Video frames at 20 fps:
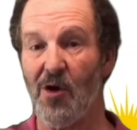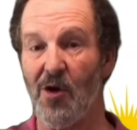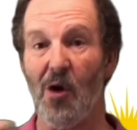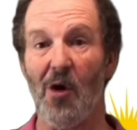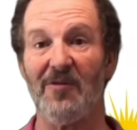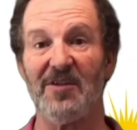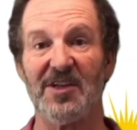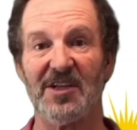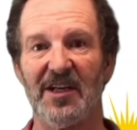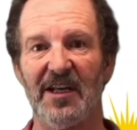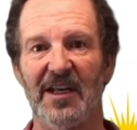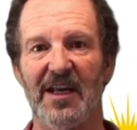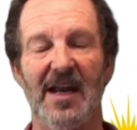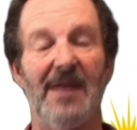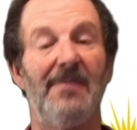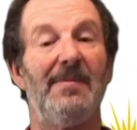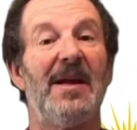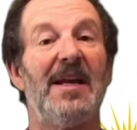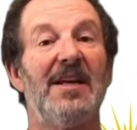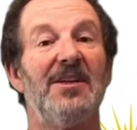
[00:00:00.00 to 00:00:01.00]
obviously
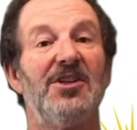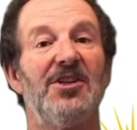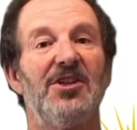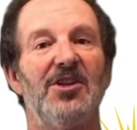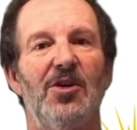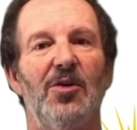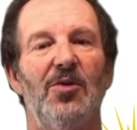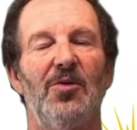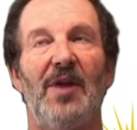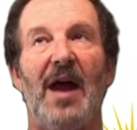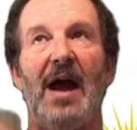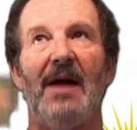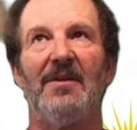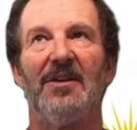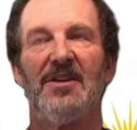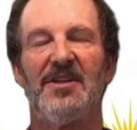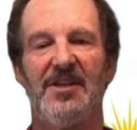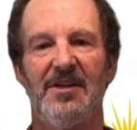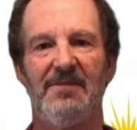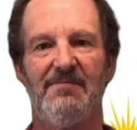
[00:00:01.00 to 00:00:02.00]
it begins to cool down
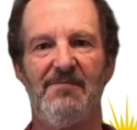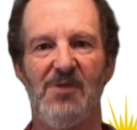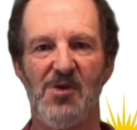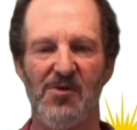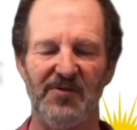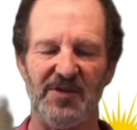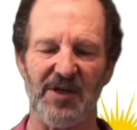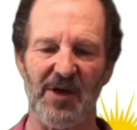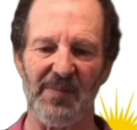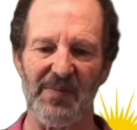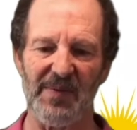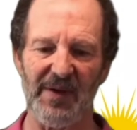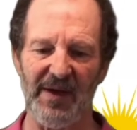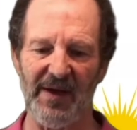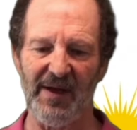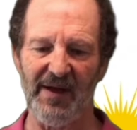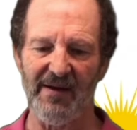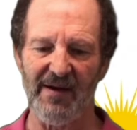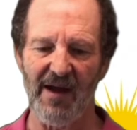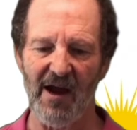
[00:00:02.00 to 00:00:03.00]
as it moves up
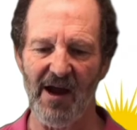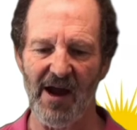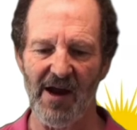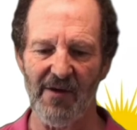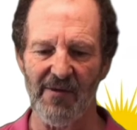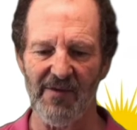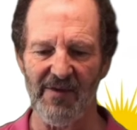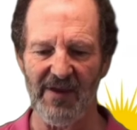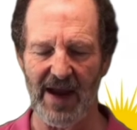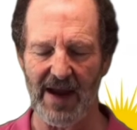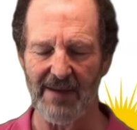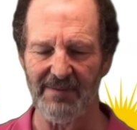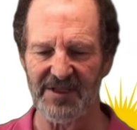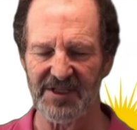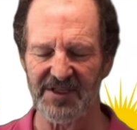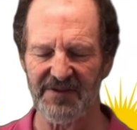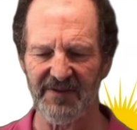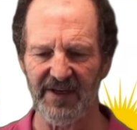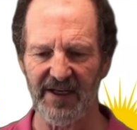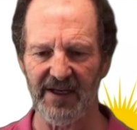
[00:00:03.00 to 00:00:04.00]
higher in the
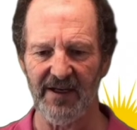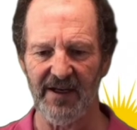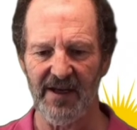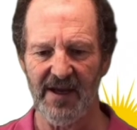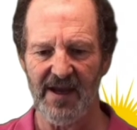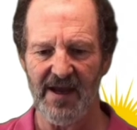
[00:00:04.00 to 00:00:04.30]
atmosphere.